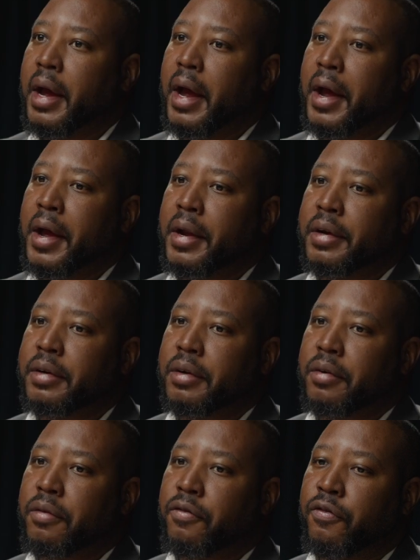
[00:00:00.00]
and
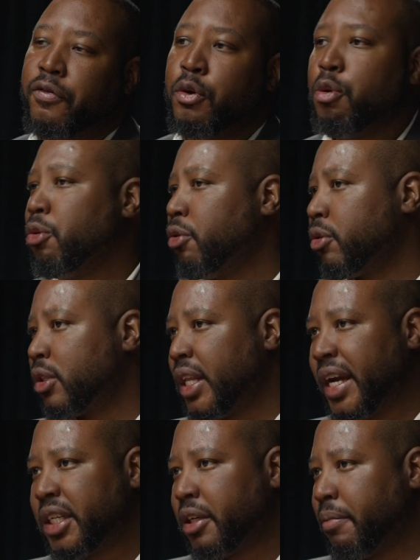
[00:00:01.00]
views
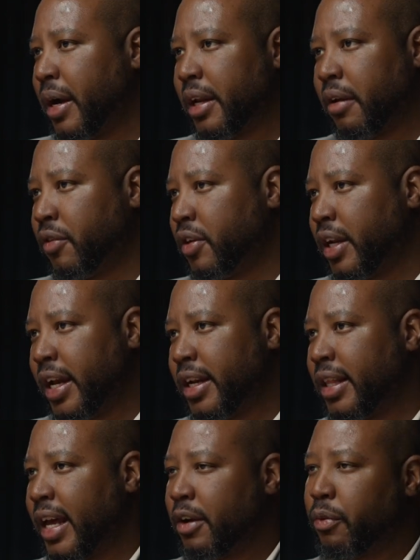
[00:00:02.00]
that she might have
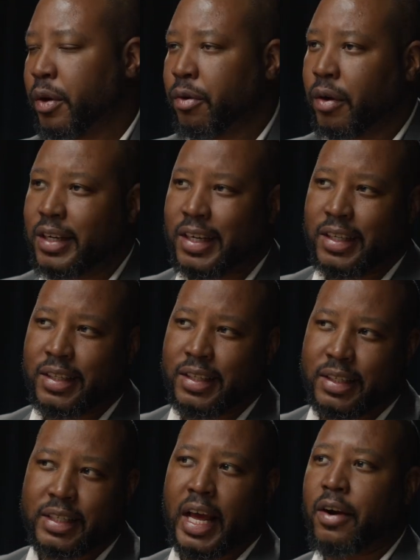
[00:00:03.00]
shared that were not
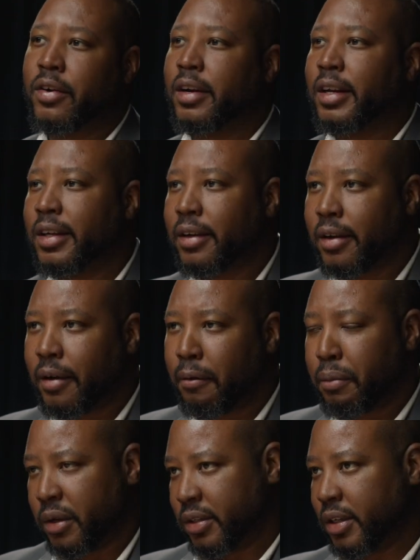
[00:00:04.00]
necessarily
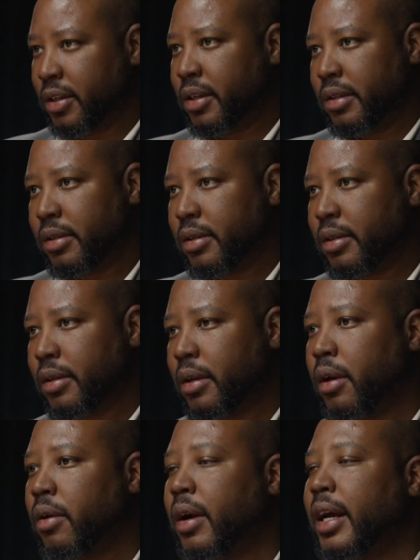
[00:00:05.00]
positions,
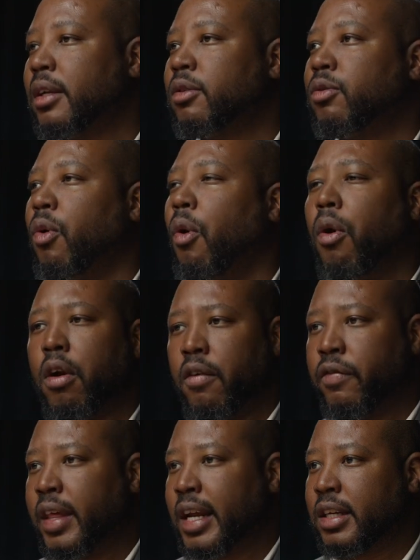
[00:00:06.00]
right? So all
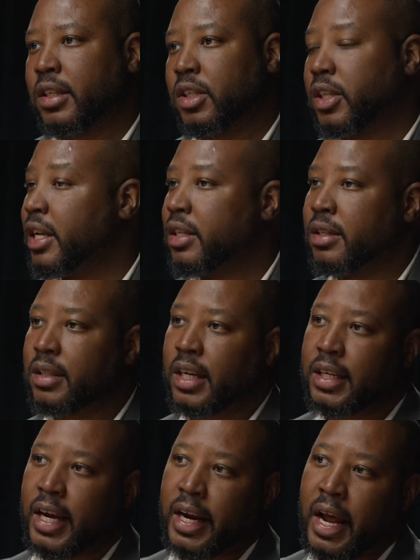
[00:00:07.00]
of that changes the
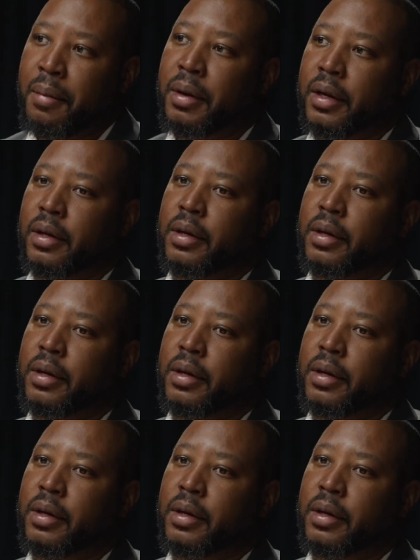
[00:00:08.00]
dynamic.